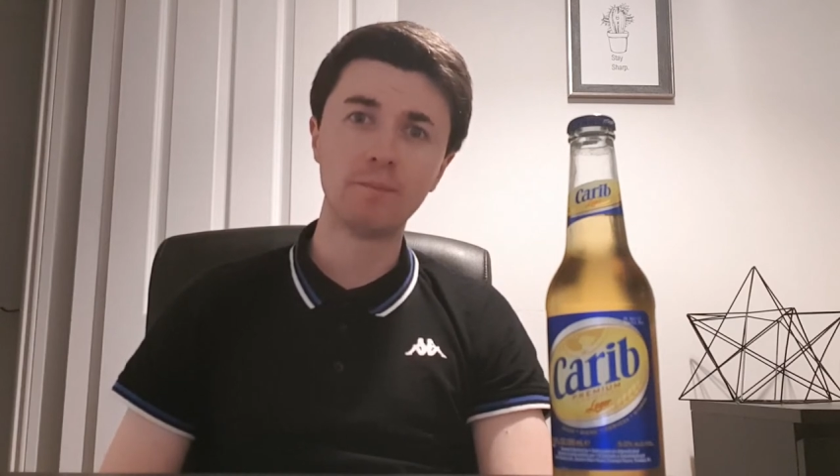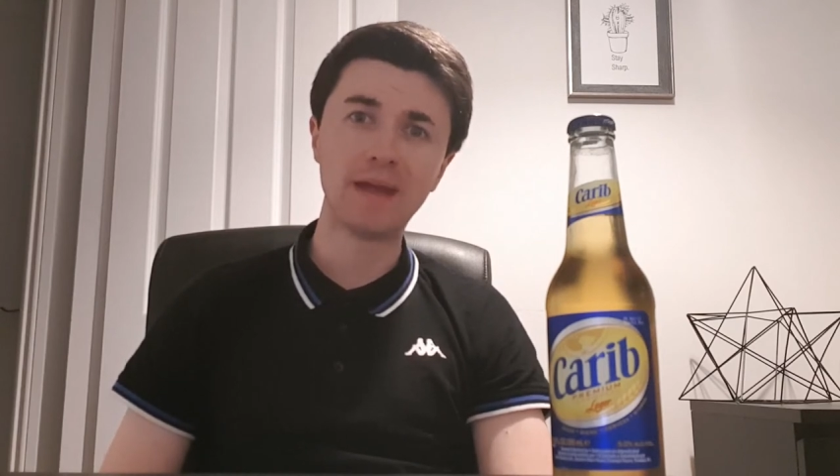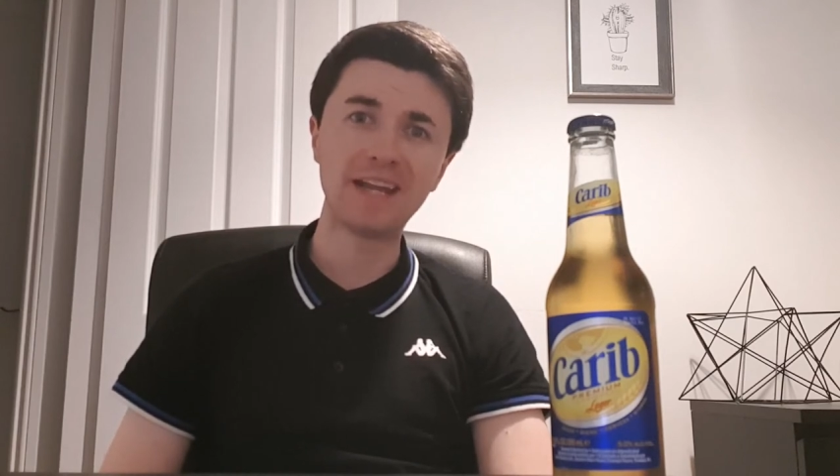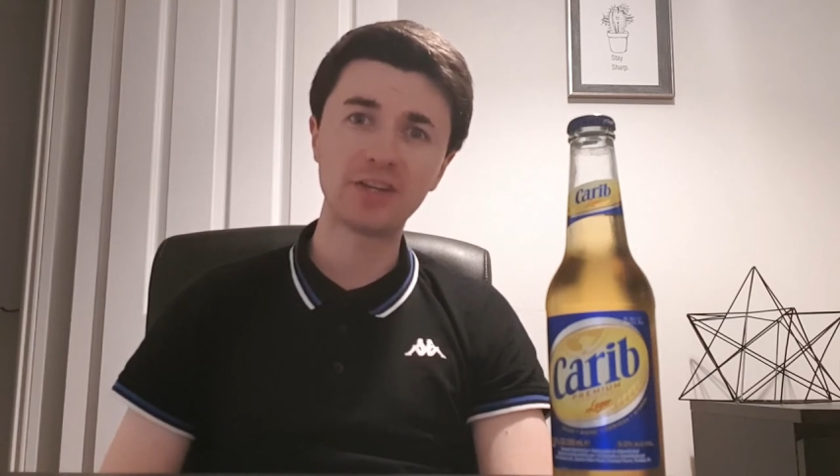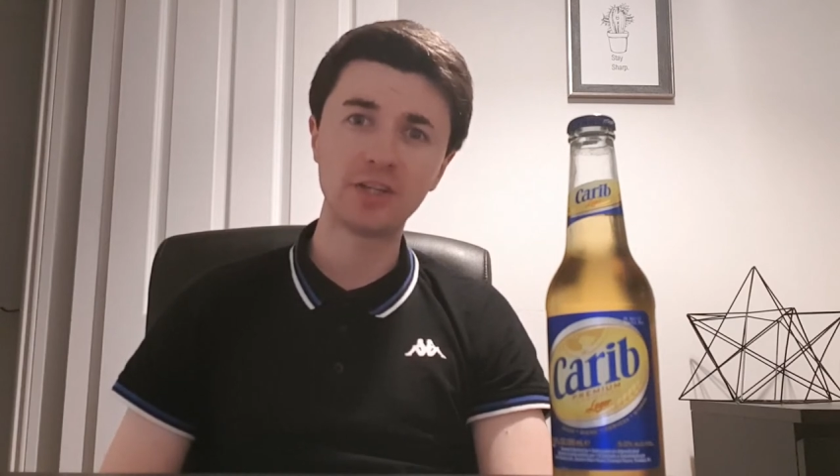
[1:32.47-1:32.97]

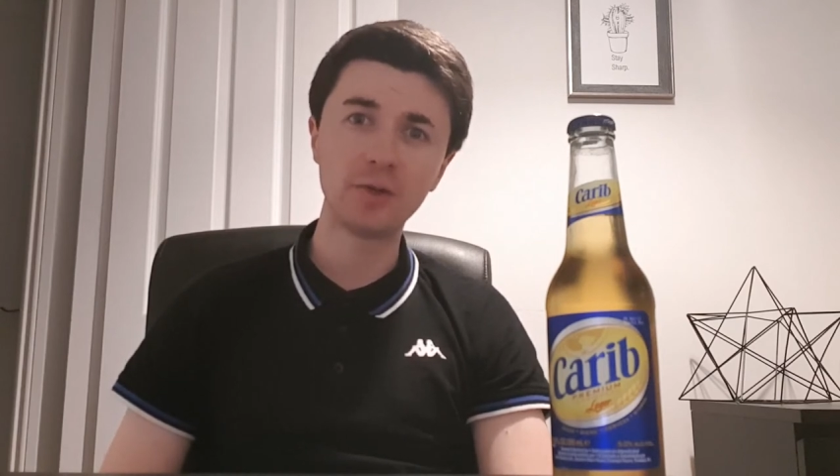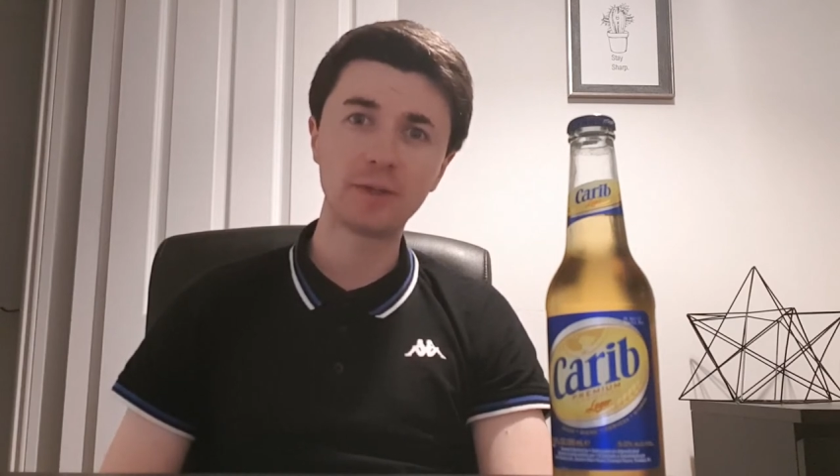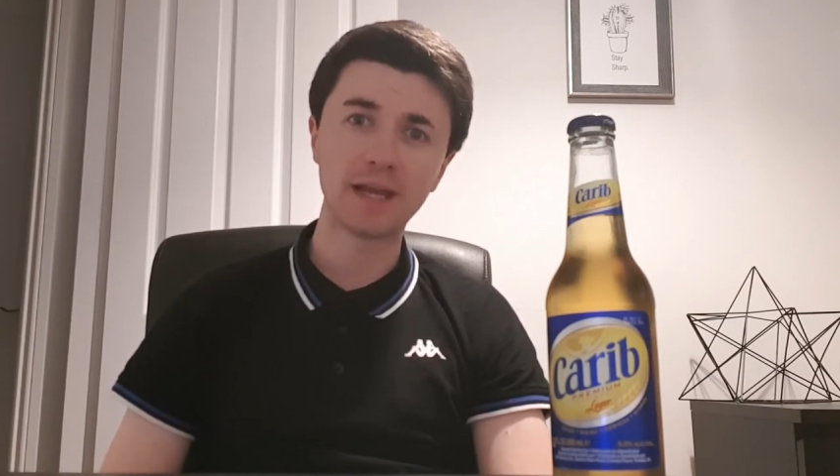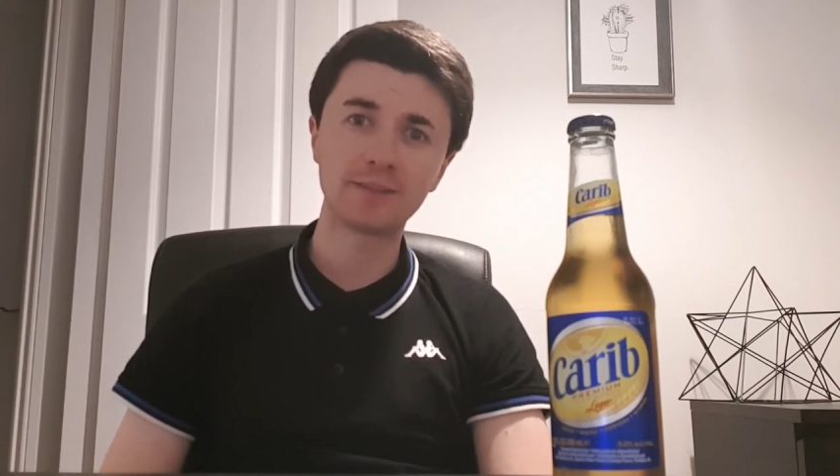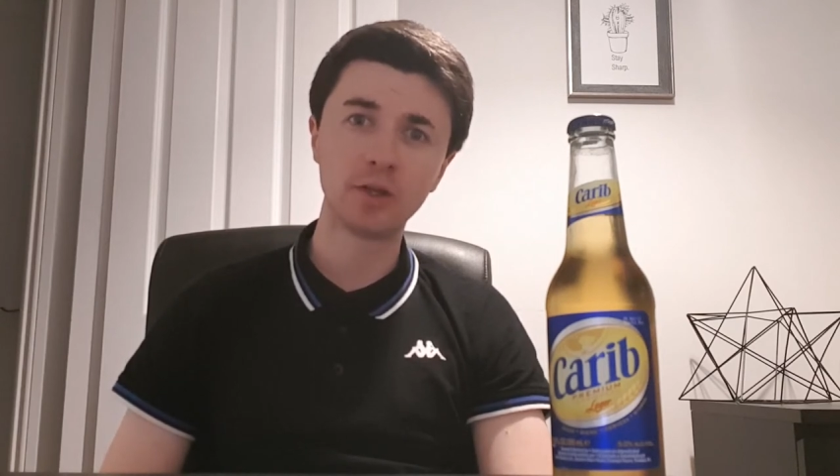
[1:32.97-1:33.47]
major
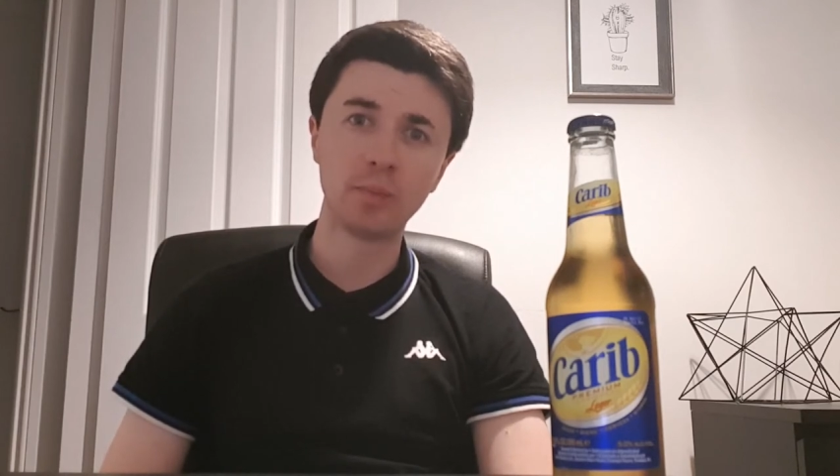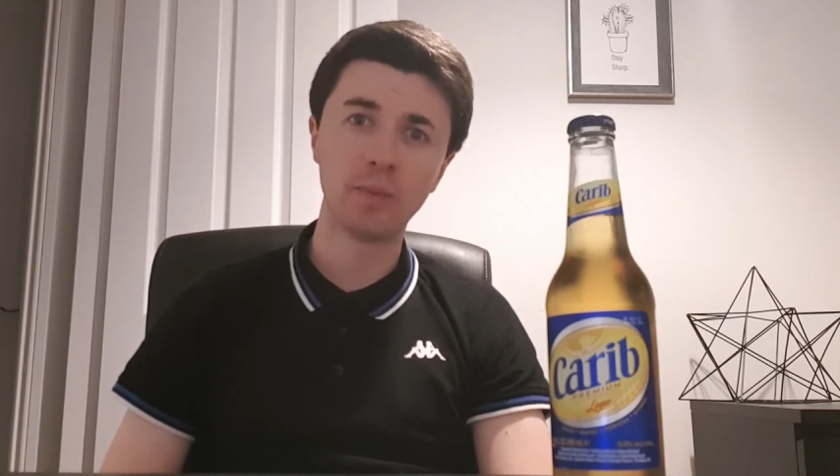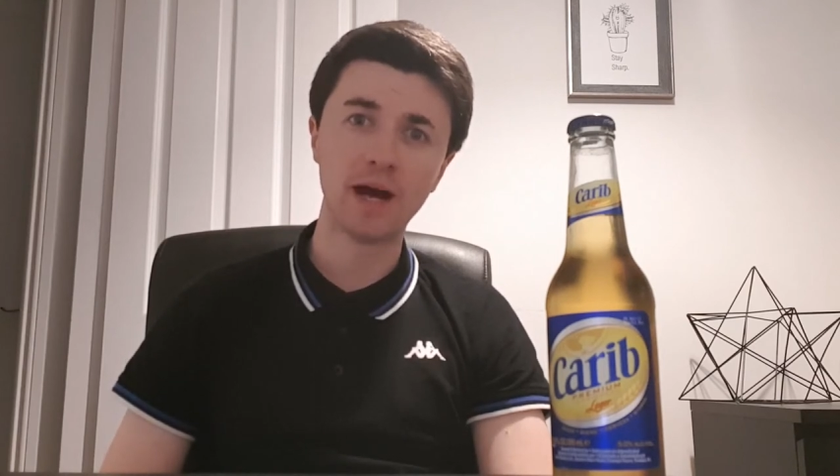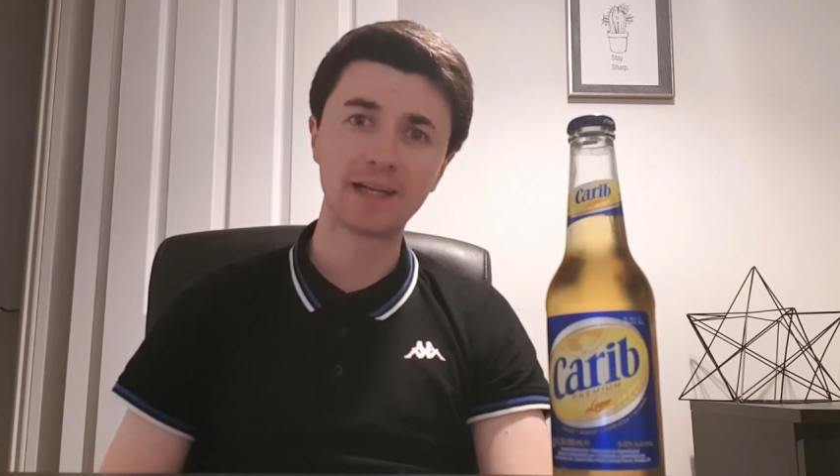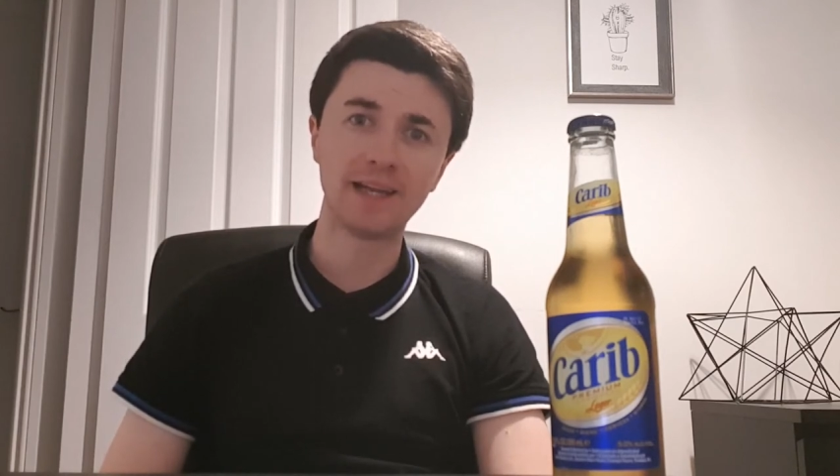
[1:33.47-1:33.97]
UK
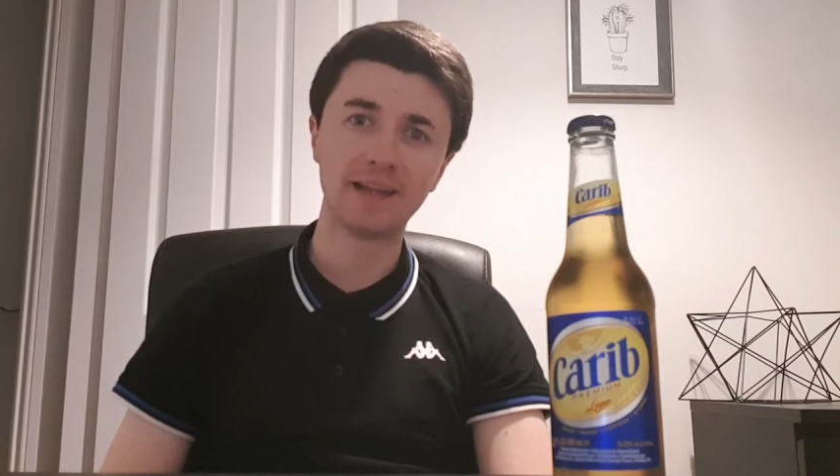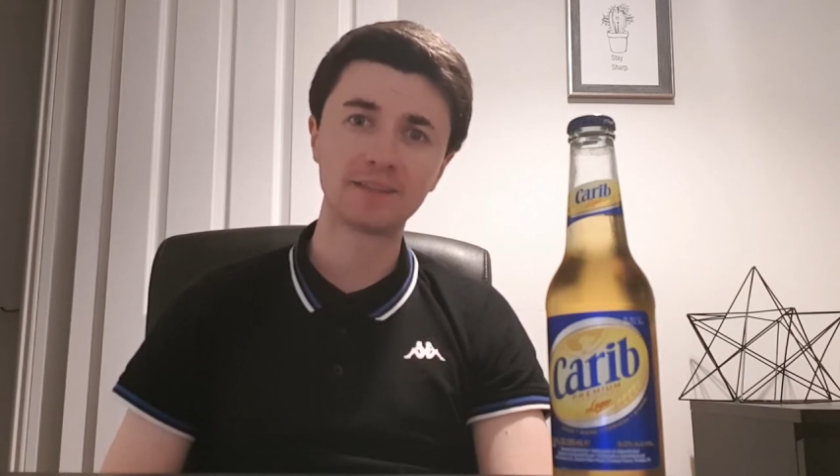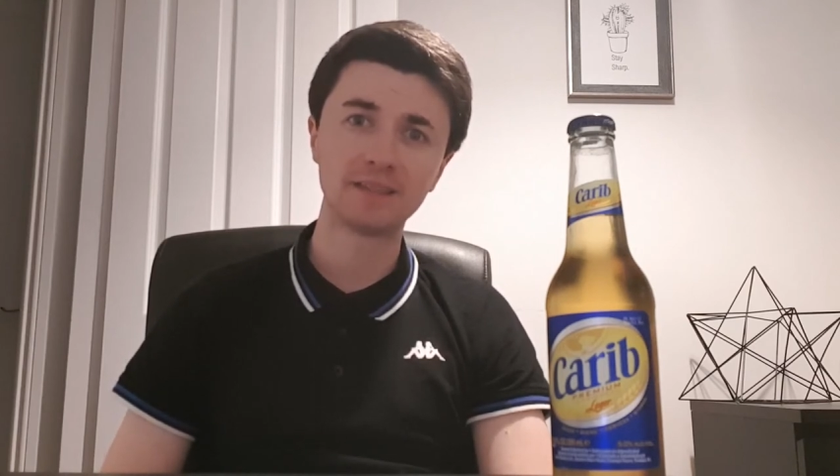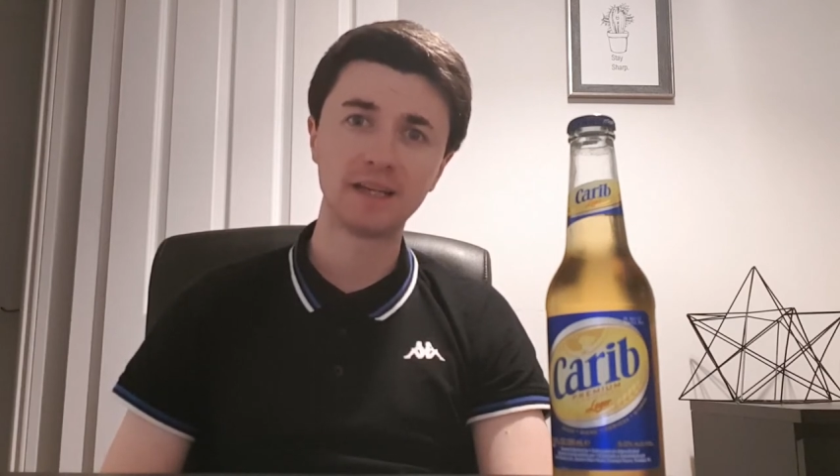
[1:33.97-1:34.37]
supermarkets,